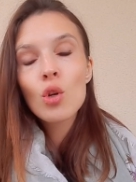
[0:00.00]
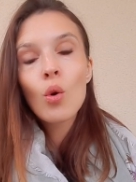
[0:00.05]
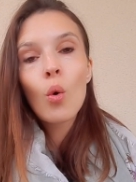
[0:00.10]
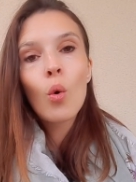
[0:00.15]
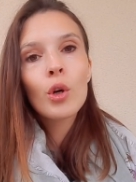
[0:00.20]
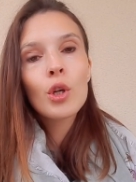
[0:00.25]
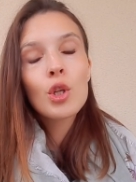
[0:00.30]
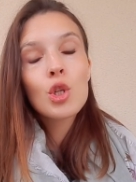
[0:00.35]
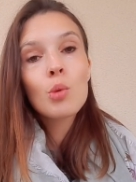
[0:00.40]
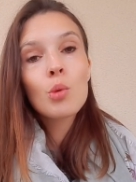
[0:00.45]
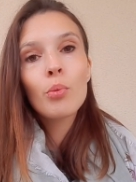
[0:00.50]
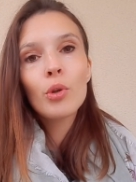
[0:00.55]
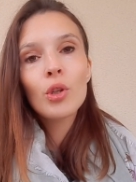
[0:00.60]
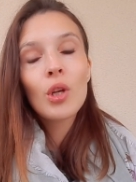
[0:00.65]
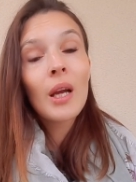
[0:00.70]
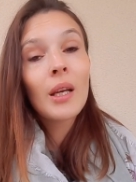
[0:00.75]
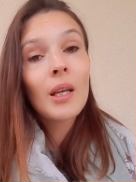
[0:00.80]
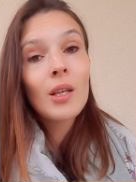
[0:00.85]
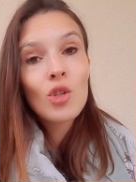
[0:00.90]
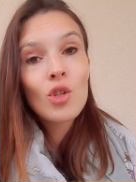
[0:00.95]
or to put you
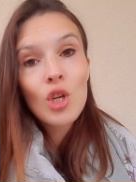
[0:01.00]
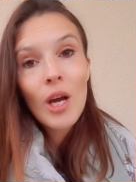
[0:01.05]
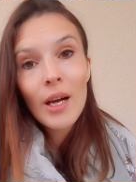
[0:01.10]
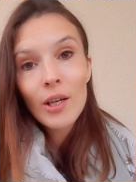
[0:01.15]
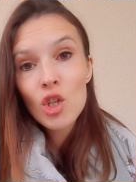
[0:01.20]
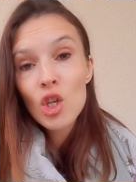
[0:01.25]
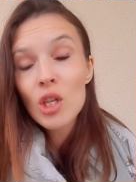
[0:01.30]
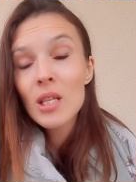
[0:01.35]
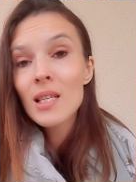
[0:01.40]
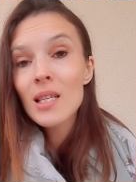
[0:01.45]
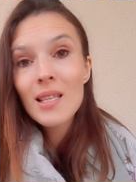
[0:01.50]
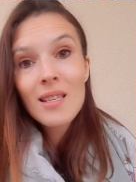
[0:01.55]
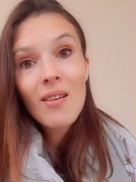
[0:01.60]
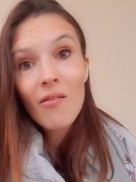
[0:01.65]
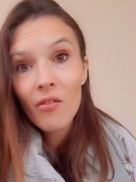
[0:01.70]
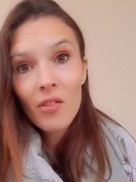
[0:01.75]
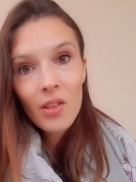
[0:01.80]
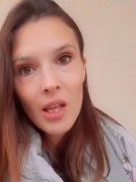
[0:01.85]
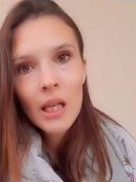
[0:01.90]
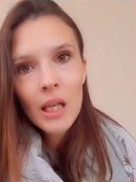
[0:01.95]
an injection,
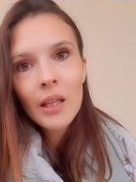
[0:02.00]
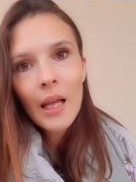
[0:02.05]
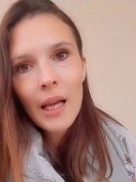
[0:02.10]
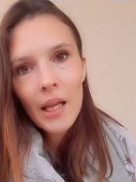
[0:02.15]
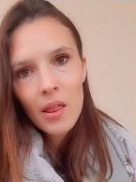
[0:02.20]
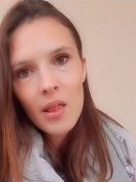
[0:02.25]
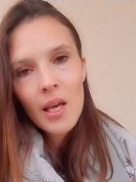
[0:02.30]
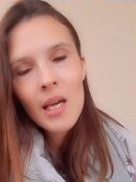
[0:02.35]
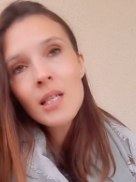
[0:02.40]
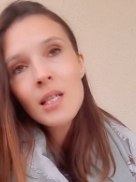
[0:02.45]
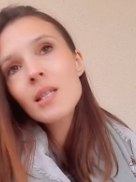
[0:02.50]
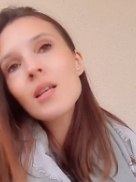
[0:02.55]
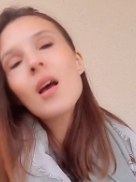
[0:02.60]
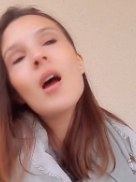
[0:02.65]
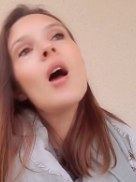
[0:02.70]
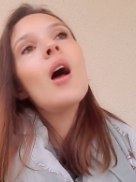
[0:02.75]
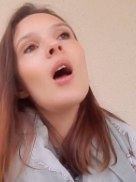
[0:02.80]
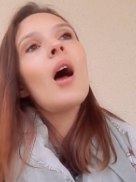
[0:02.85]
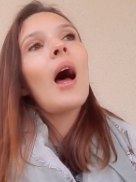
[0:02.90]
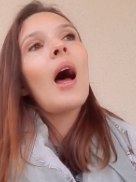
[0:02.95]
something like this,
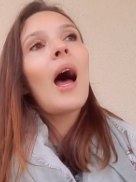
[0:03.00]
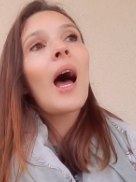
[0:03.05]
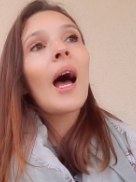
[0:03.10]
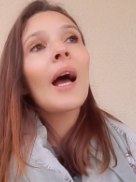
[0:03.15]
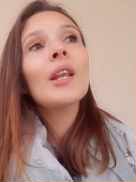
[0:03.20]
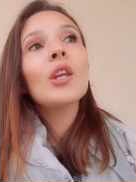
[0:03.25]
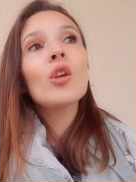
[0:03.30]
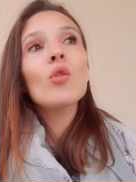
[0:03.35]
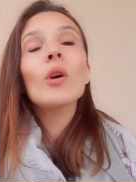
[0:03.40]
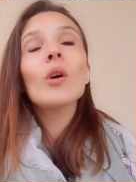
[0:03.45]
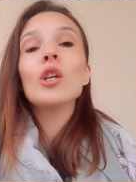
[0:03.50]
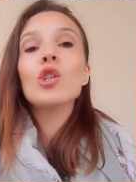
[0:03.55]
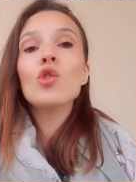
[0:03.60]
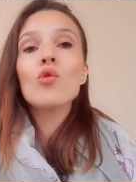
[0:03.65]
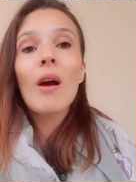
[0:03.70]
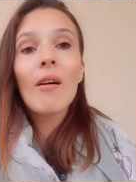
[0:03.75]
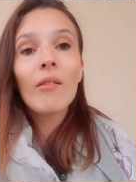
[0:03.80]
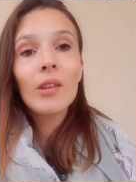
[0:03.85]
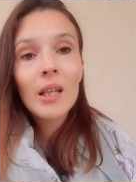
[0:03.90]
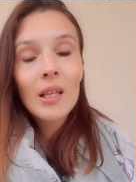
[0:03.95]
and you are
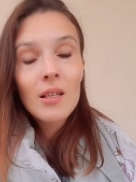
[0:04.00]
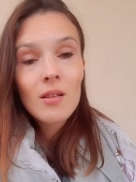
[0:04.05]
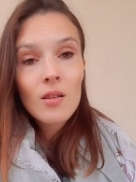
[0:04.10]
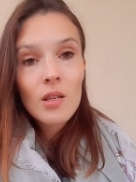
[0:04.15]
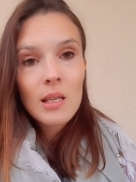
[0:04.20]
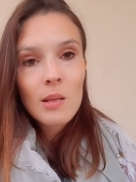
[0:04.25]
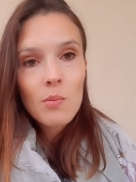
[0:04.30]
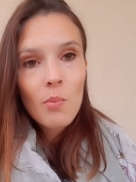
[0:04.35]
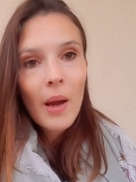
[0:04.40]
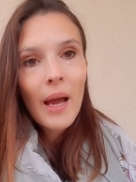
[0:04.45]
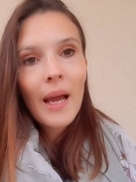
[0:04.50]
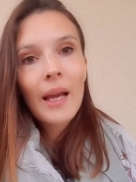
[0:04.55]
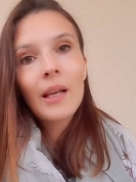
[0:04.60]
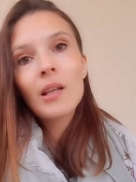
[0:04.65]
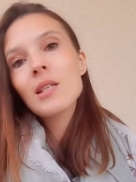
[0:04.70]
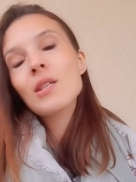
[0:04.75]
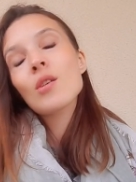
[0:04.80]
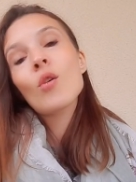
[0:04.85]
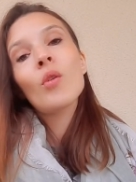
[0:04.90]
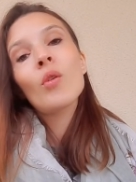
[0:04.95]
traveling to Spain.
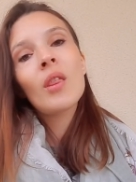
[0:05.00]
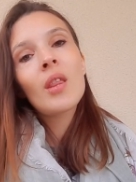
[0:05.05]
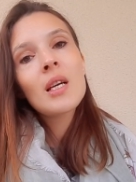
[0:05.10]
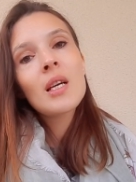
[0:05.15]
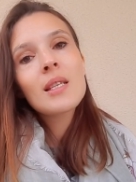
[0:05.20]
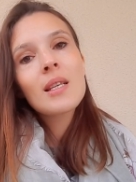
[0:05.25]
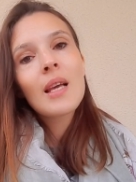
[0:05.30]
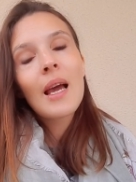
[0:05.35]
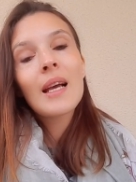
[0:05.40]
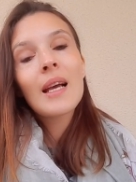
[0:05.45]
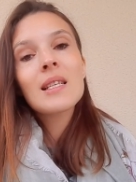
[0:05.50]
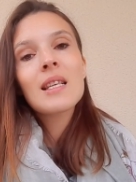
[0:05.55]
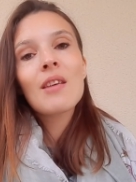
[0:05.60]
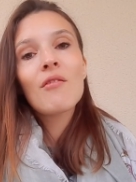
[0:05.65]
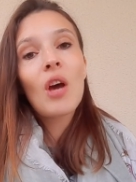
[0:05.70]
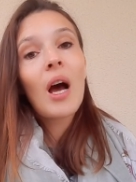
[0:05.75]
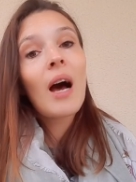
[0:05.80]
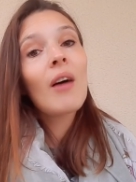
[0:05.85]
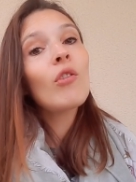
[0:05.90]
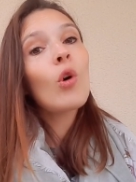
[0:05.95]
So in this case, if
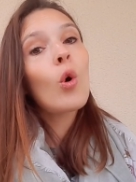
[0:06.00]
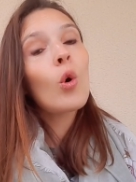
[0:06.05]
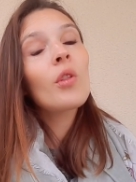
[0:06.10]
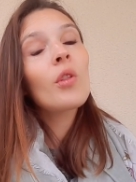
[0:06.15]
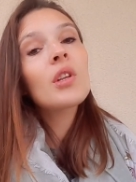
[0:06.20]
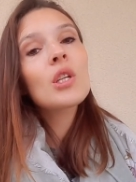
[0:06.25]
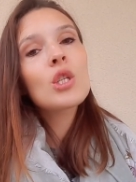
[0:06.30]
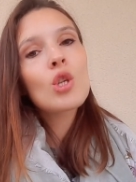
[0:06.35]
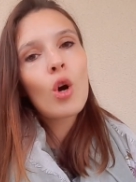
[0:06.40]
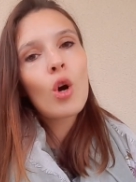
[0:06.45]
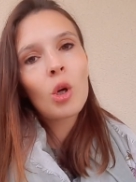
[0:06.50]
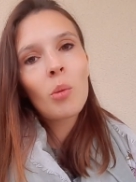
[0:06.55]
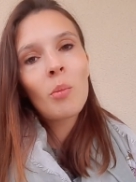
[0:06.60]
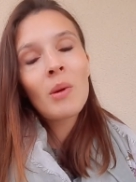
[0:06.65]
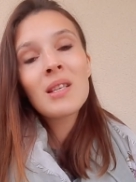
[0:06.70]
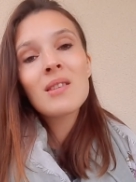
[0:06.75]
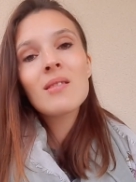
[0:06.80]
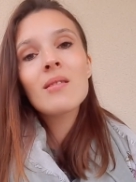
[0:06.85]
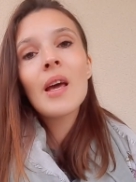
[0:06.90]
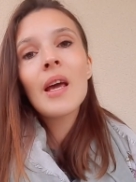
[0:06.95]
you have all the
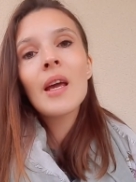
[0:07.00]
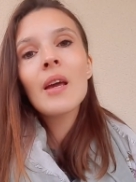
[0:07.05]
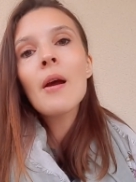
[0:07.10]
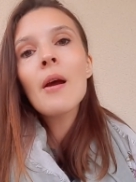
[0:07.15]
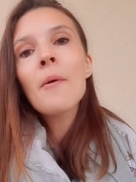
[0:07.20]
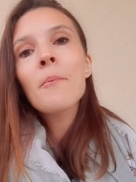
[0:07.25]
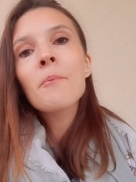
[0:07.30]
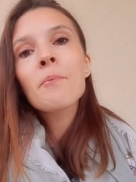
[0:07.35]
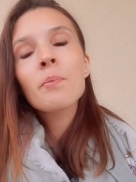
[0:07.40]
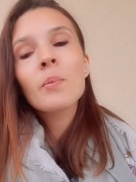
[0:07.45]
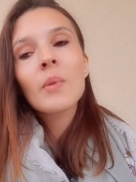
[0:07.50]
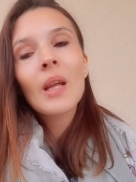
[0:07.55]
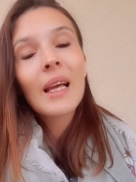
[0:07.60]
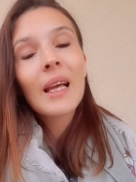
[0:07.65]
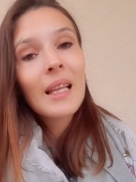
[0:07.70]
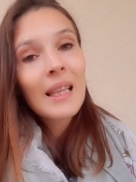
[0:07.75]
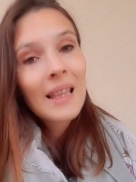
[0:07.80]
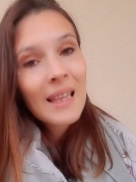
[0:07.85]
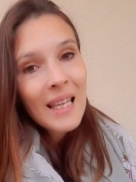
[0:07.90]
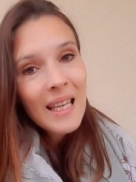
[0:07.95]
documents, they
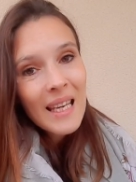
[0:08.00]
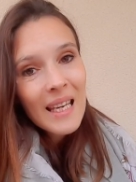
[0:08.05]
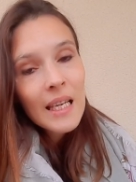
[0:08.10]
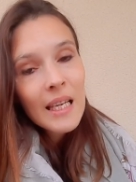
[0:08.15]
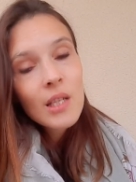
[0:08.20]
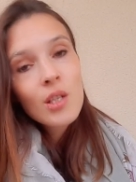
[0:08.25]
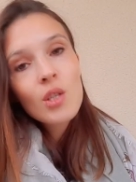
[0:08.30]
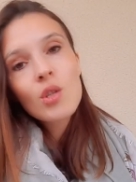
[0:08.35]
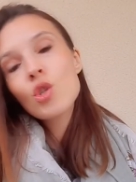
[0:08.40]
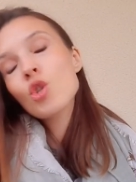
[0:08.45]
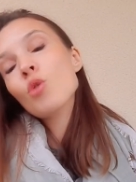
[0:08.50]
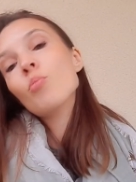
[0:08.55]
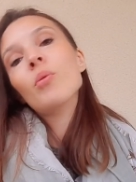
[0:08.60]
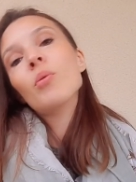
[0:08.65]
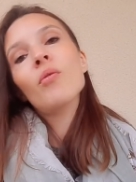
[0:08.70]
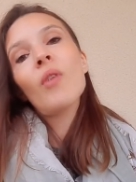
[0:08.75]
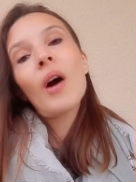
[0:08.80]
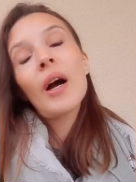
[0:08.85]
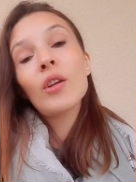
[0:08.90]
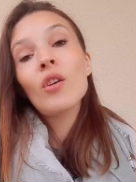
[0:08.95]
need to
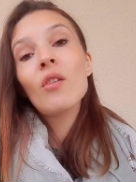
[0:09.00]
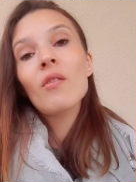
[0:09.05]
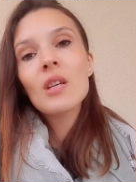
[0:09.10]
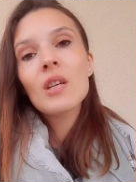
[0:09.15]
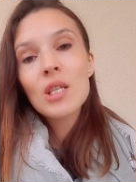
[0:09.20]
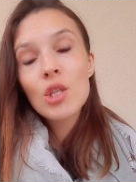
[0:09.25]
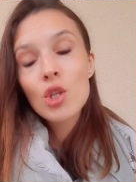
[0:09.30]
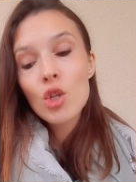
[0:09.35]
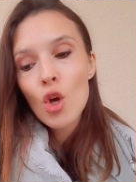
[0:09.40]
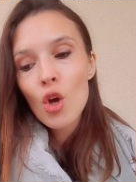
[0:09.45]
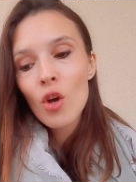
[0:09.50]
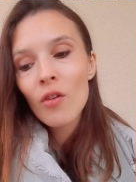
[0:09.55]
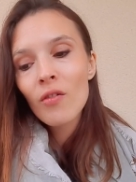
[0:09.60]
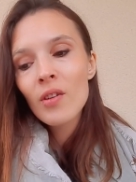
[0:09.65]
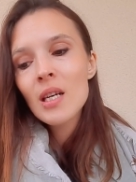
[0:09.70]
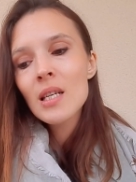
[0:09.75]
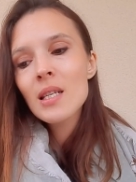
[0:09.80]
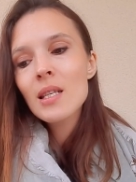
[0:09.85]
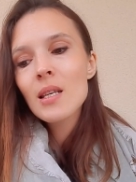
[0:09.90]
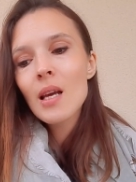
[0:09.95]
provide you this
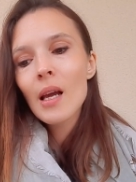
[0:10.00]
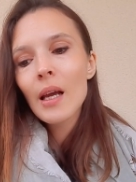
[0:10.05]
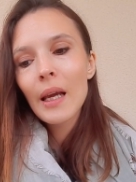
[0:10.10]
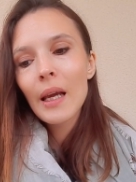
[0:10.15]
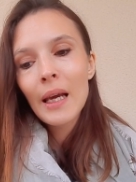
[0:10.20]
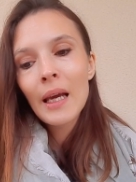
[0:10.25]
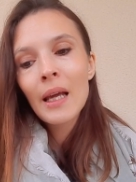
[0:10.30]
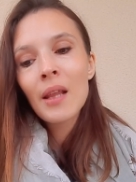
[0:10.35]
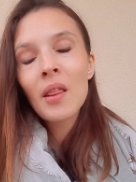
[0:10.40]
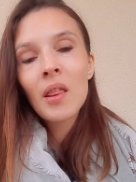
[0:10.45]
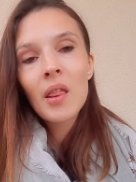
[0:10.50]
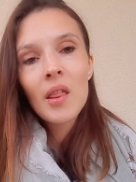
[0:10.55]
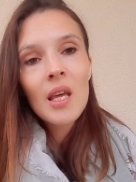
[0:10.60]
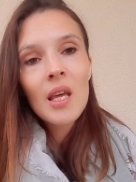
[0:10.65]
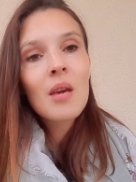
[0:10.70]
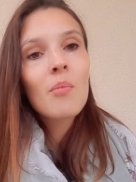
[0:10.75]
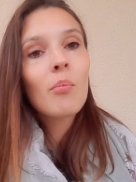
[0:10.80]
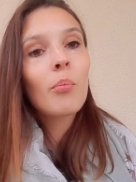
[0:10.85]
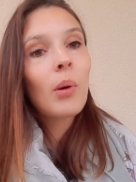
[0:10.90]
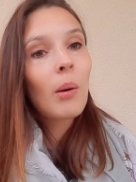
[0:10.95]
service in
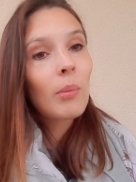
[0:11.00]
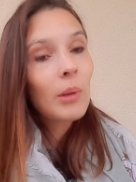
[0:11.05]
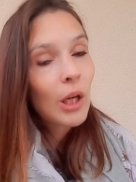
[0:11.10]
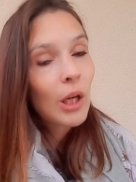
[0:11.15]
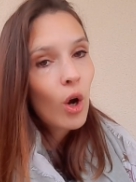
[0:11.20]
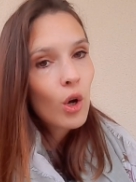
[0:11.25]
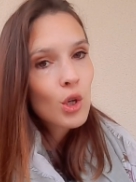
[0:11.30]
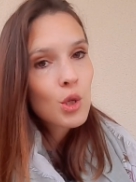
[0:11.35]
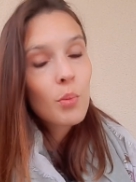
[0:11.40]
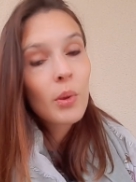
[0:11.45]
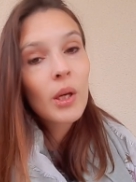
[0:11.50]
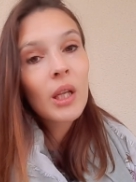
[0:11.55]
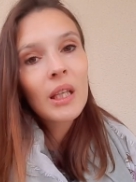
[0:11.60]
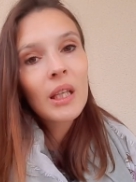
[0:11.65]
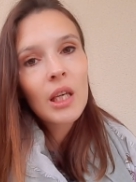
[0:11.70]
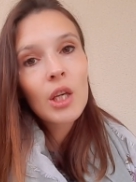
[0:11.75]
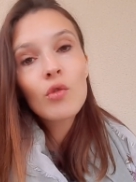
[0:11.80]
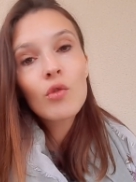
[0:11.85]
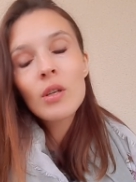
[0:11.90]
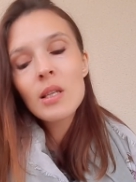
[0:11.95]
the public hospital
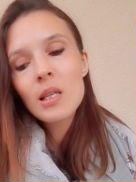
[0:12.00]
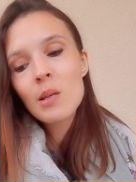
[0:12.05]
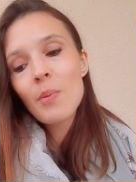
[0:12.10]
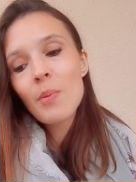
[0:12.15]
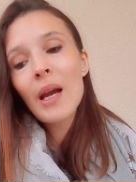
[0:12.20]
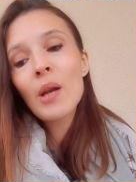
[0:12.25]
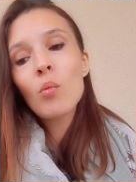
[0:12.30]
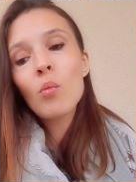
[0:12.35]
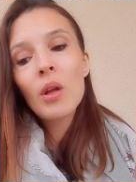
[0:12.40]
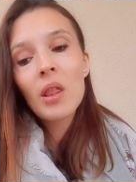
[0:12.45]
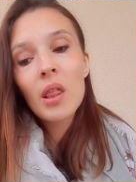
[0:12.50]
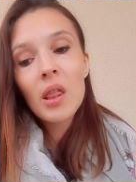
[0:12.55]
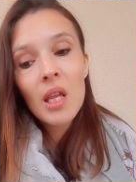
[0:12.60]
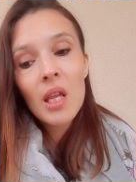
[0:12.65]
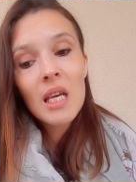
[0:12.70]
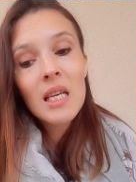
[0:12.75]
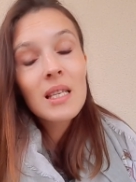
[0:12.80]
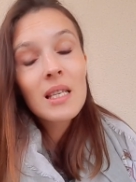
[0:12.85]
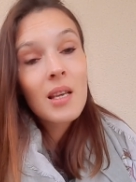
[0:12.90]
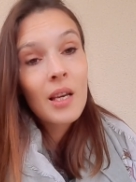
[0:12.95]
here in Spain with
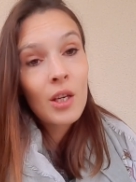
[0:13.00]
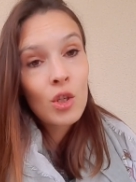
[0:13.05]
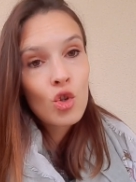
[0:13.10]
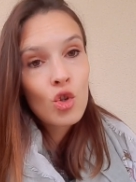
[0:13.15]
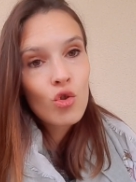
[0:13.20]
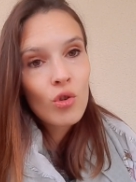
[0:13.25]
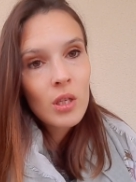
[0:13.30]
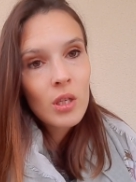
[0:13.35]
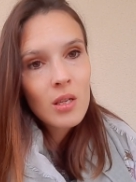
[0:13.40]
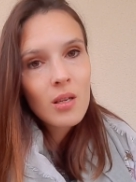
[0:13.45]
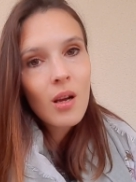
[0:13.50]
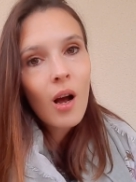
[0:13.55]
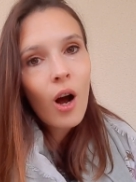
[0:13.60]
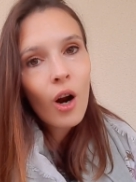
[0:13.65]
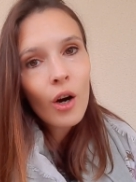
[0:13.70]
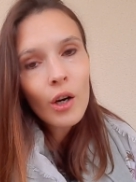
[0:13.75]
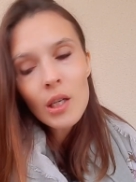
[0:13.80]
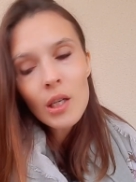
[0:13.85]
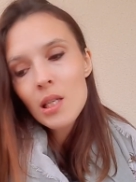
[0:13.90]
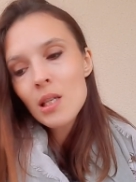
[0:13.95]
these insurance
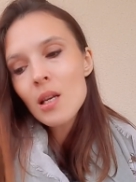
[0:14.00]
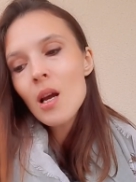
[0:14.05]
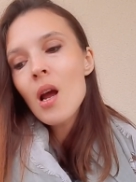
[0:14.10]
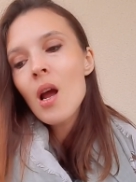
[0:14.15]
cards,